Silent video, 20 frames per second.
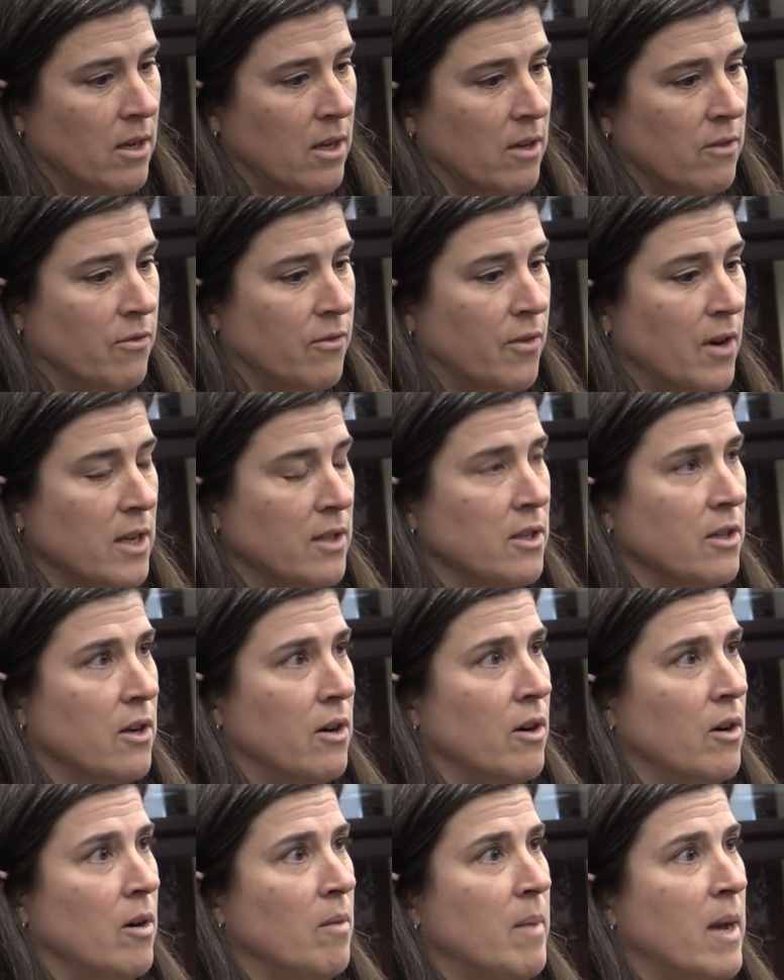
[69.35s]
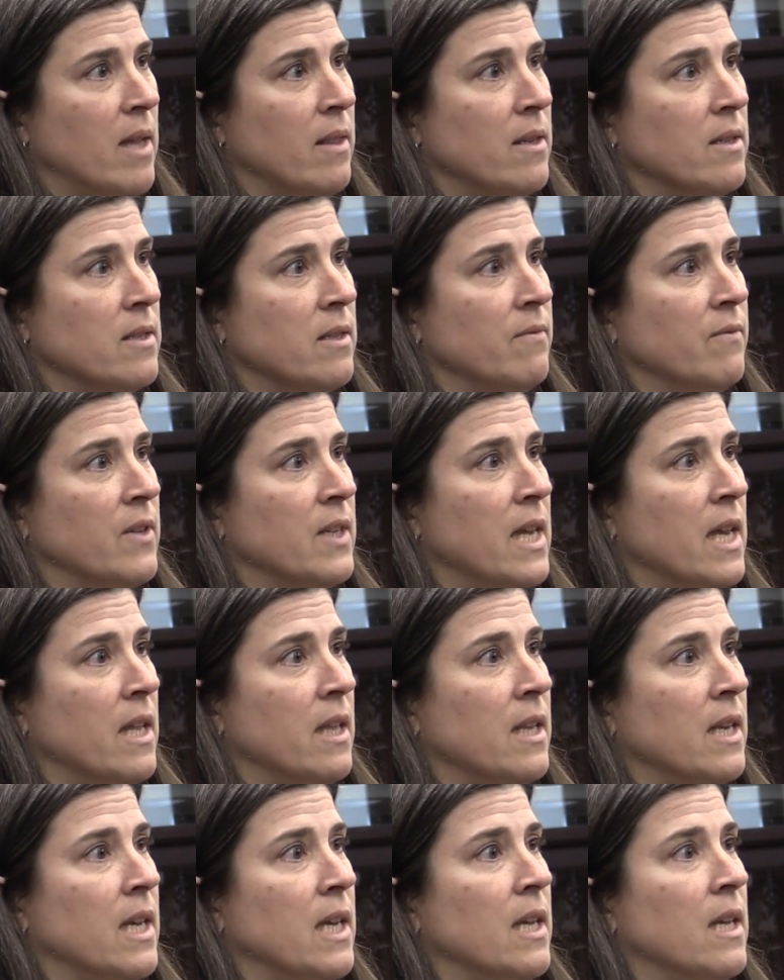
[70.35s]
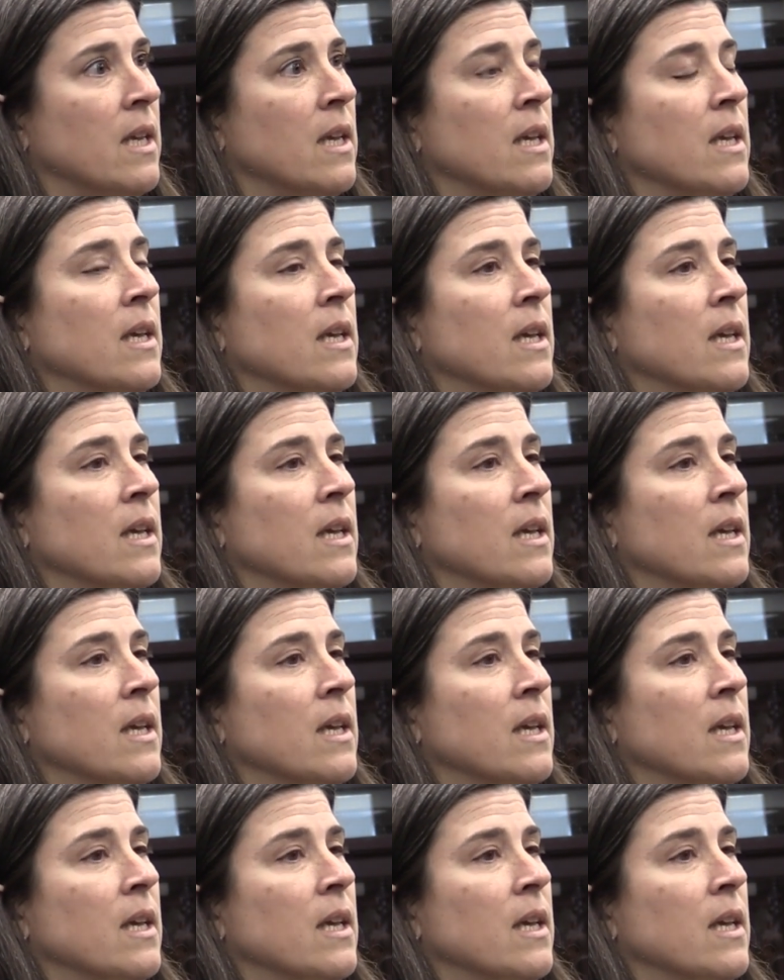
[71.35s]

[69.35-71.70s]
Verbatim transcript: confronted her about this infidelity.